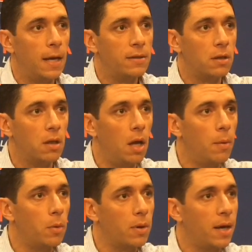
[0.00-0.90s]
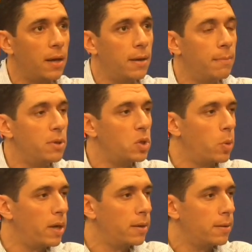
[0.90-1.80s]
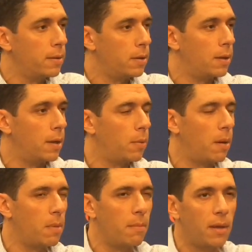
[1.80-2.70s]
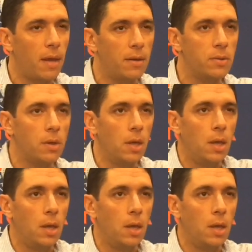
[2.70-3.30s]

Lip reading: as a club, we're kind of in between, and what I mean by that is,